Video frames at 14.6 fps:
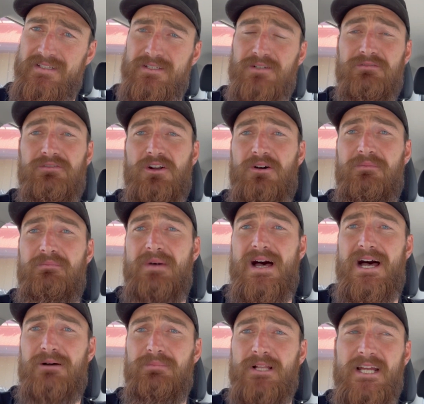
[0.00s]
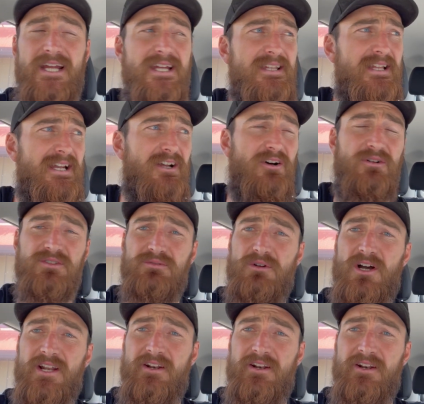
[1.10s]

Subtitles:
from Blair that I was riding